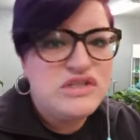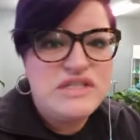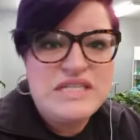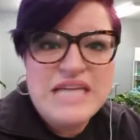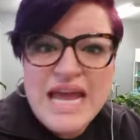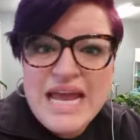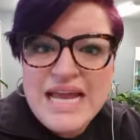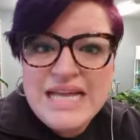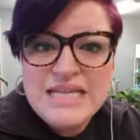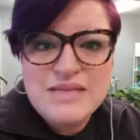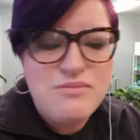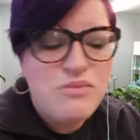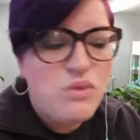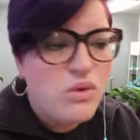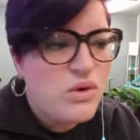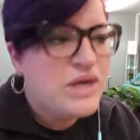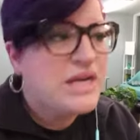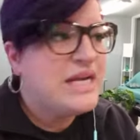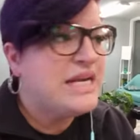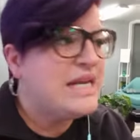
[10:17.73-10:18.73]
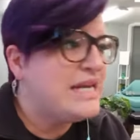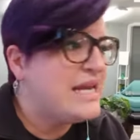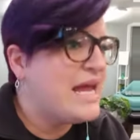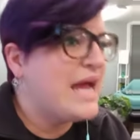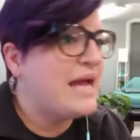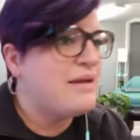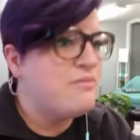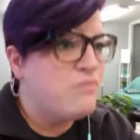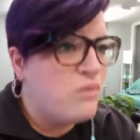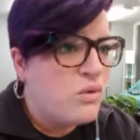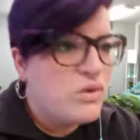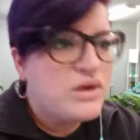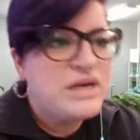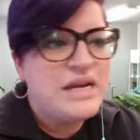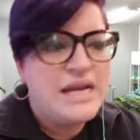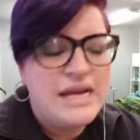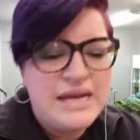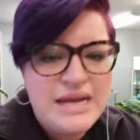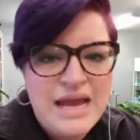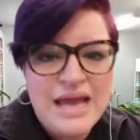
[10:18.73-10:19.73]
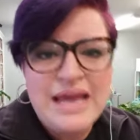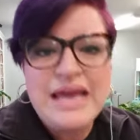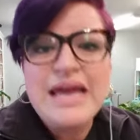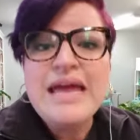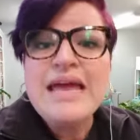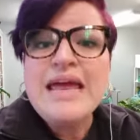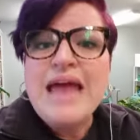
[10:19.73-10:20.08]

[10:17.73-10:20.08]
days morning and night morning and night